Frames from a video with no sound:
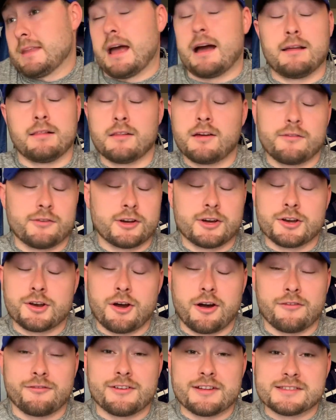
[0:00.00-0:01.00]
I love a good
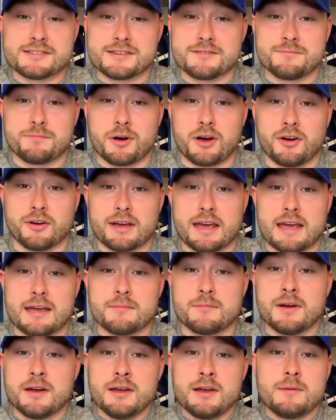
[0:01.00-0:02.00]
offensive ball
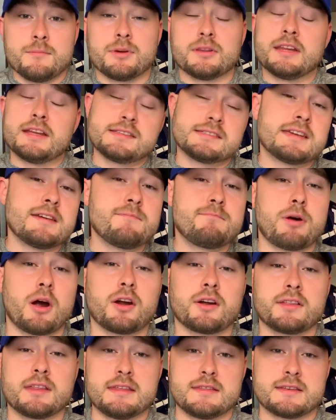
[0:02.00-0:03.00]
game, but let's give
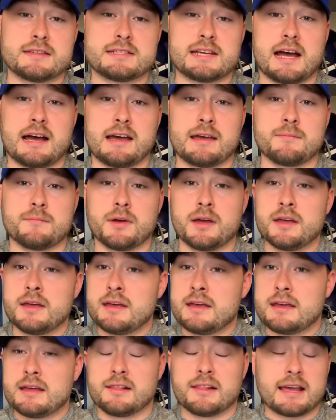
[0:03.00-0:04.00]
Barkley the time.
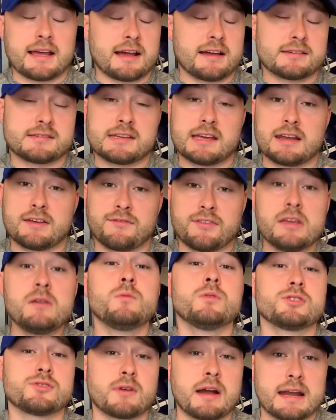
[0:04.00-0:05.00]
Like I said, if he
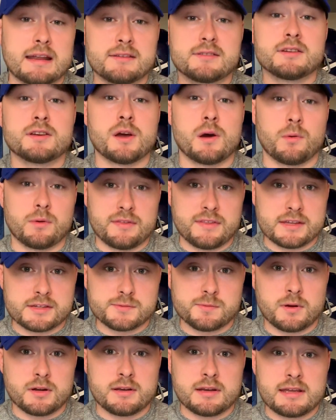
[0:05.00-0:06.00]
was ready to go in
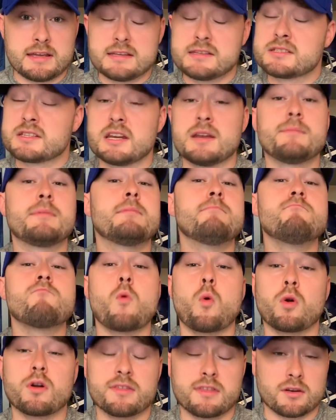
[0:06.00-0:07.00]
this one, he's going to be
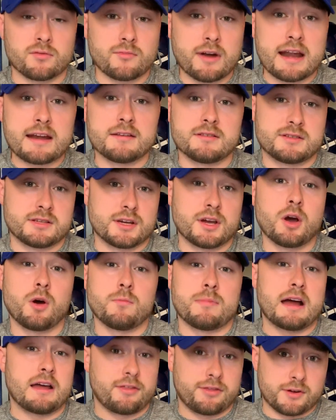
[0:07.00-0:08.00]
more than ready to go
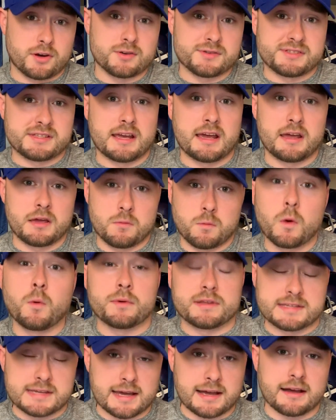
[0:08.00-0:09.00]
by Thursday when
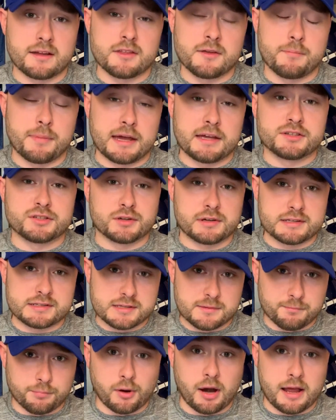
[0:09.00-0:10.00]
we take on the Patriots
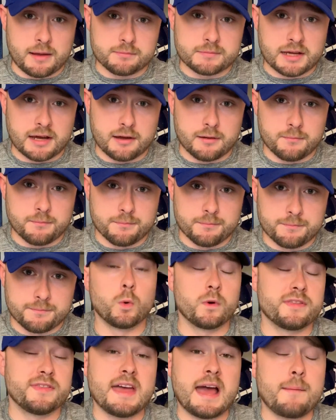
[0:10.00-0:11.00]
in prime time.
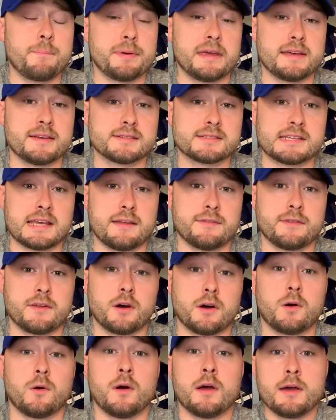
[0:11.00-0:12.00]
With that being said,
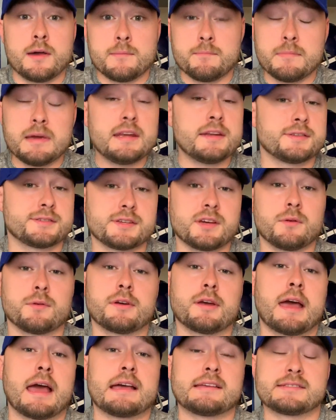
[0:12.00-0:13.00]
though,
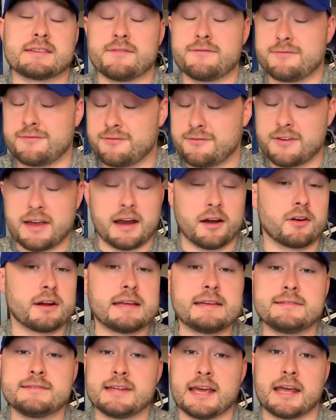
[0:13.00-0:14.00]
Minnesota has a
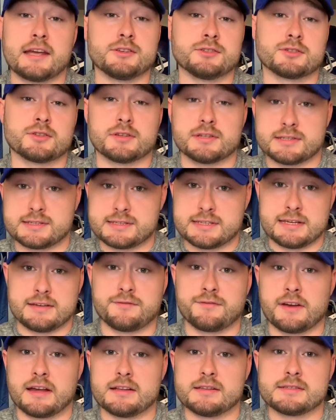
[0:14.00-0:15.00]
very dangerous
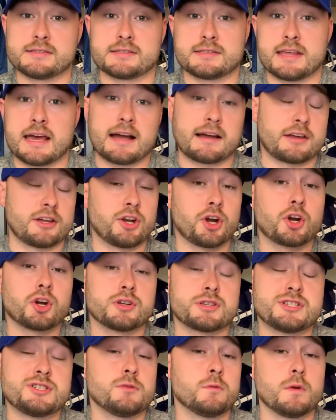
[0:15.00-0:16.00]
defense that can
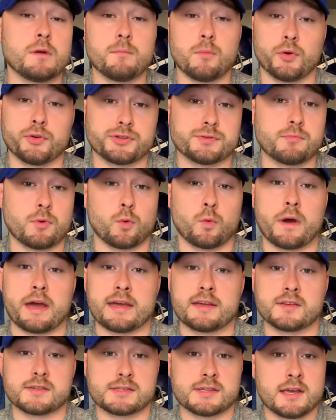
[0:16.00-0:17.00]
hurt you in multiple
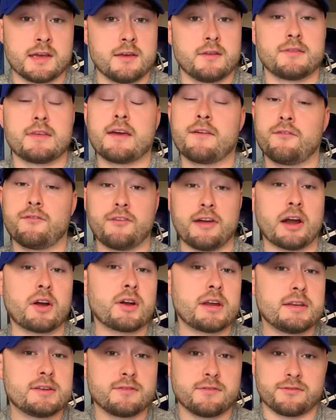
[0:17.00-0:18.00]
ways. They have
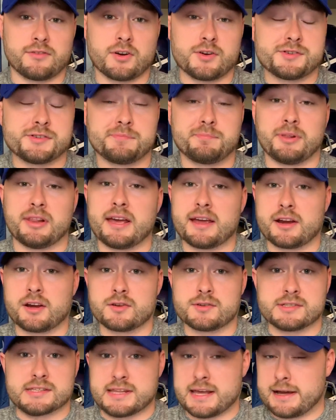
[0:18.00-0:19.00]
very diverse
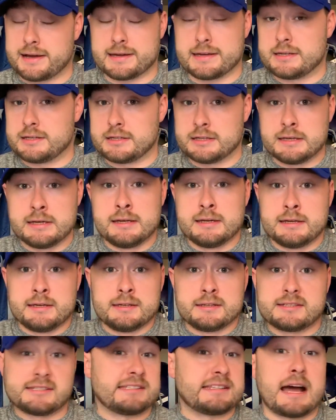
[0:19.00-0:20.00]
players that can
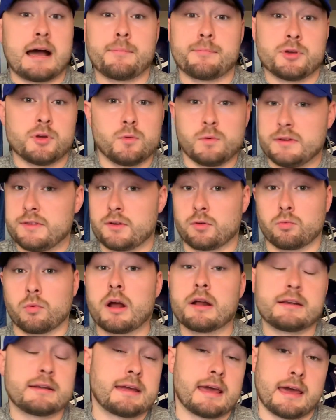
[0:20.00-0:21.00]
stop you in the
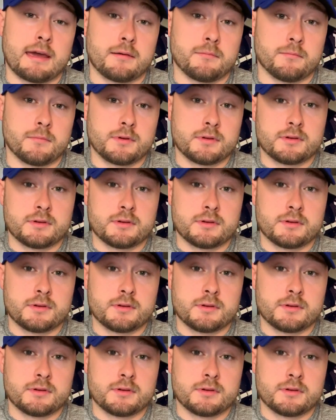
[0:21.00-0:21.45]
run game,